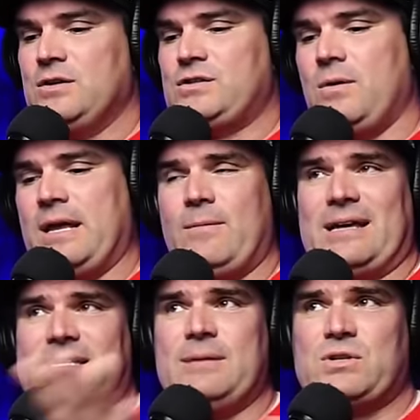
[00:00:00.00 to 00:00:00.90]
So
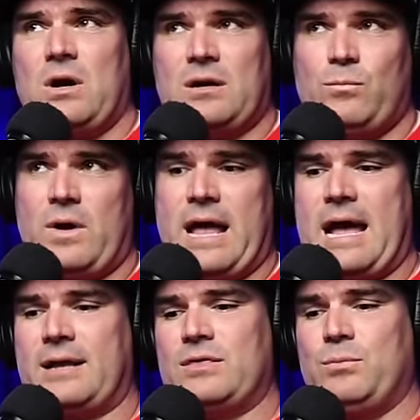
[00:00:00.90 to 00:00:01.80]
anyways, name's Connor
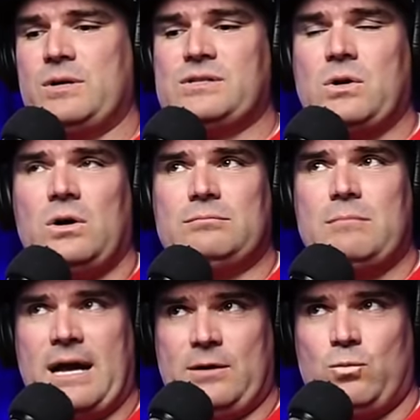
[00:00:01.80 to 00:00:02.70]
Boyack. The book is called
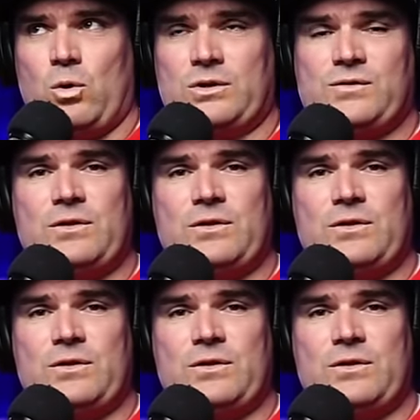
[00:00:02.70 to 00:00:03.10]
Mind Wars.